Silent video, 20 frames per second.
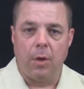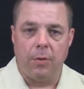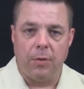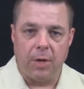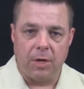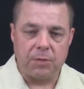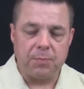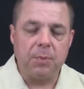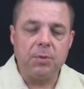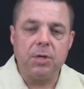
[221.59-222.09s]
In
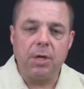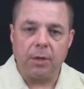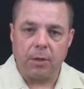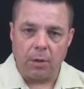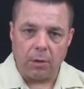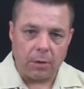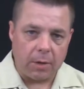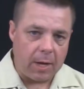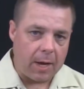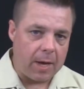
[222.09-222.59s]
this
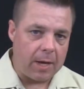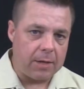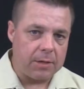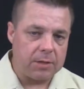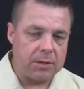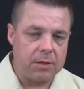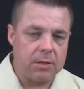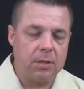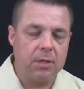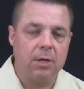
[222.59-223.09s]
particular
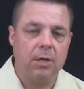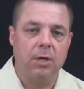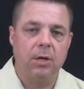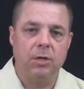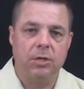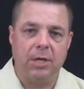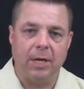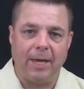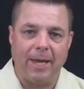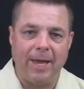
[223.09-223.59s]
case,
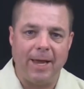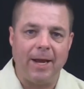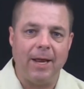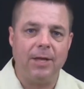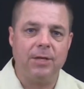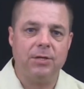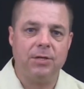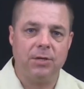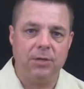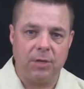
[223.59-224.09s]
to get
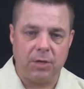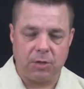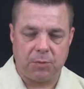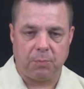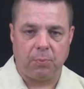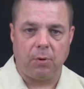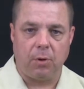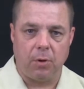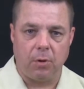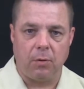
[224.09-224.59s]
into this
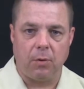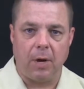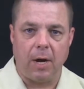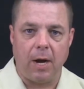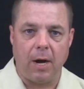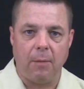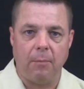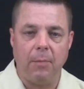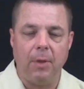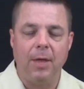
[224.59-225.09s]

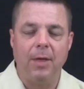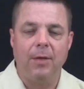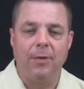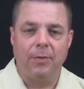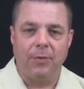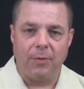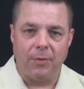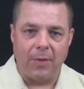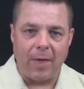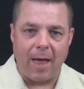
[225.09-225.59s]
program,
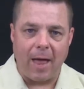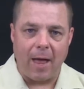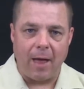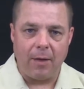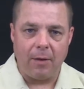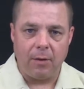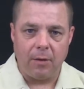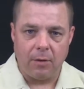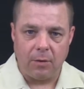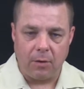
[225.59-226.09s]

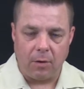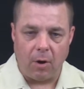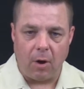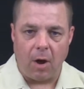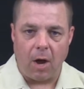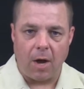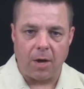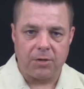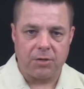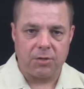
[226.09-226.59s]
that
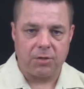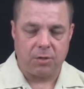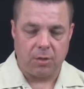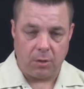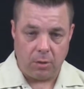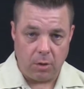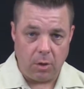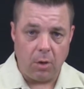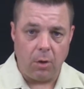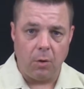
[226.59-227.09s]
cost to
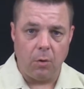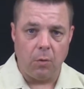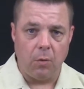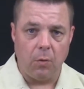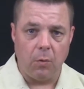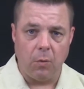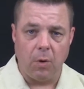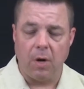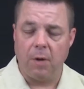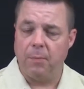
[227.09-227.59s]

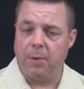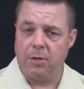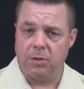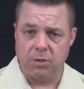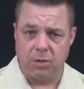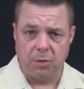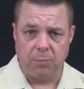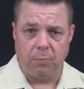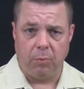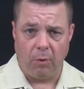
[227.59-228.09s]
you would have been
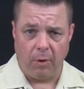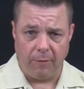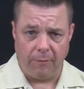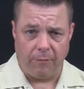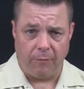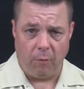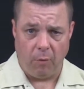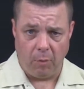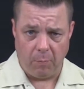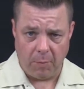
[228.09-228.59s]

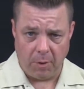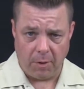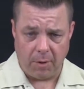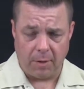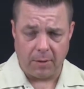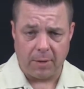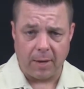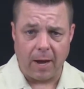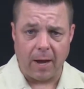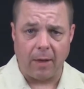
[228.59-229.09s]
$2.4
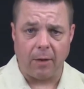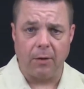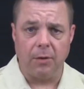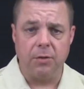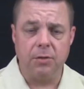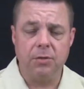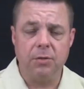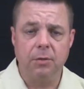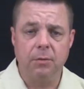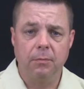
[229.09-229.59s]
million.
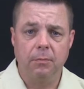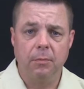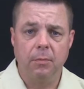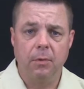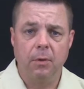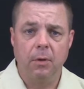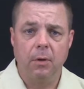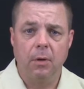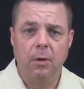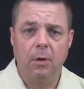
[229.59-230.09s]

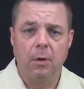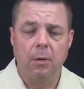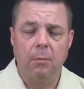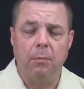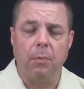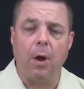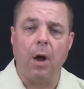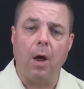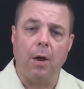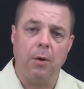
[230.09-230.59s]

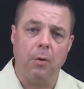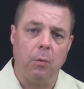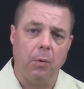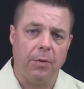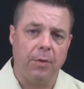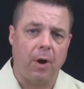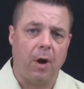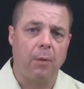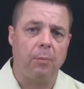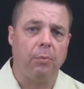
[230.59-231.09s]
But
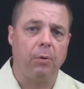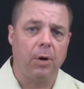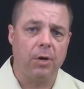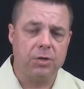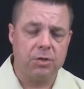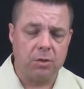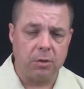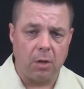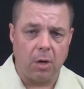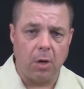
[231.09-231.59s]
with our
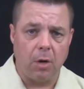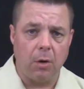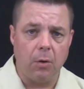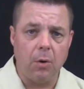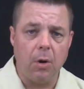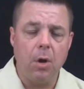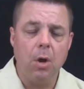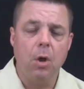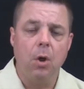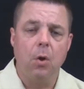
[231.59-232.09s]
bridge
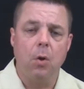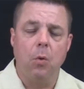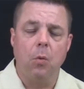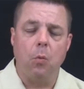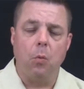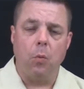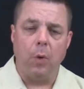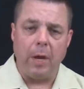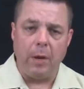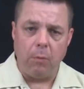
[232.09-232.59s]
loan,
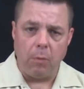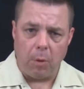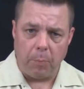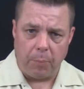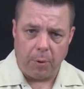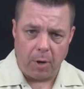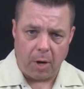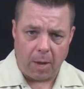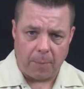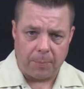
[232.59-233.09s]
we
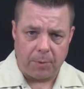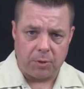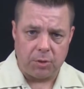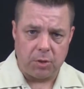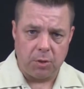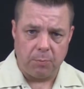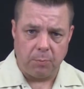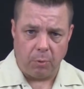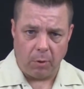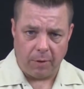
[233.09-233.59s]
will put up the
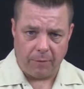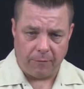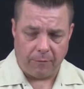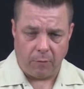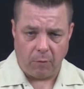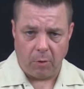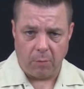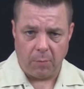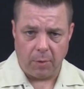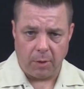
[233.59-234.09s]

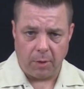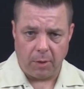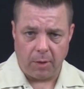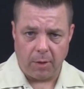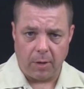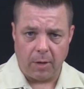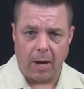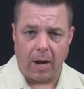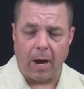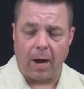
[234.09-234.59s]
$2.4
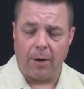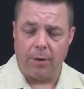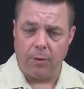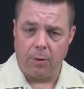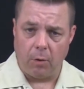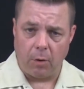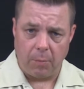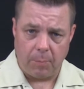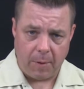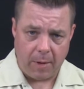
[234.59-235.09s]
million on
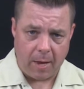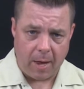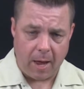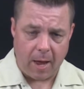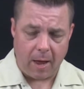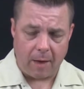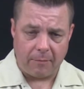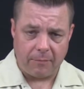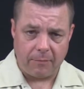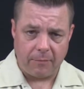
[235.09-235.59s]
your
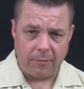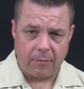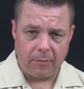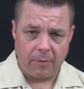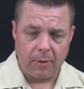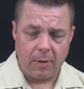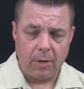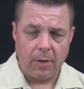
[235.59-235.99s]
behalf,